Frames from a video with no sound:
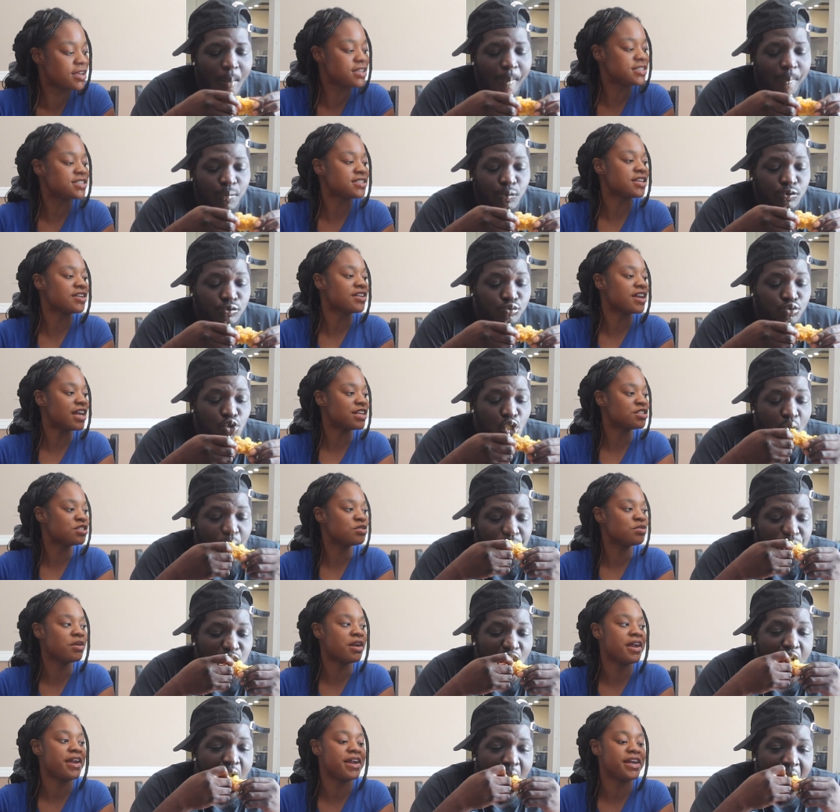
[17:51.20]
Speaker 1: he still
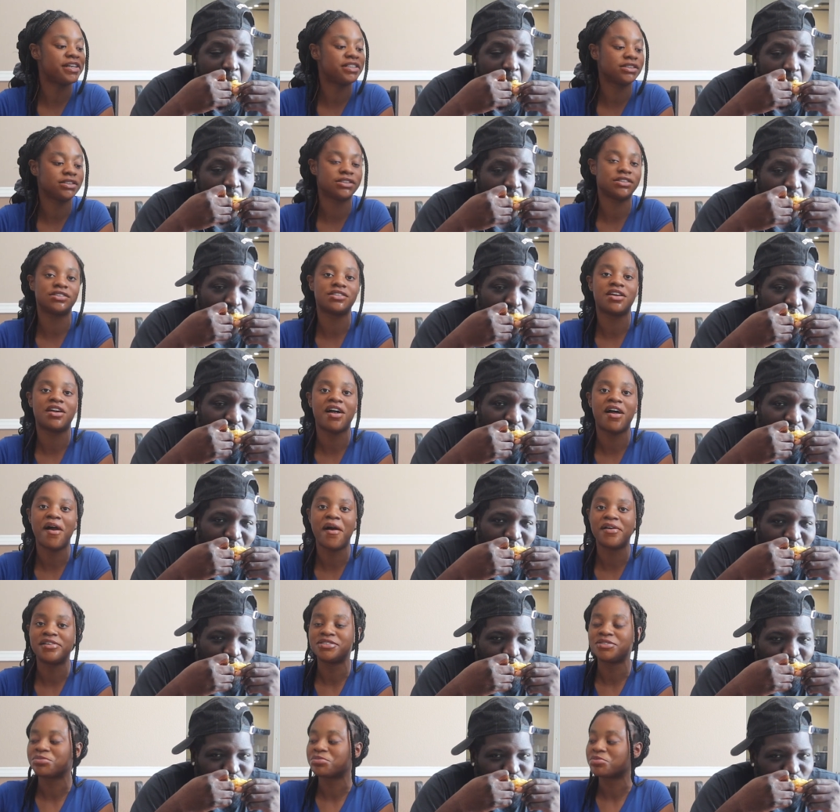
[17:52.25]
got two ads. Mm.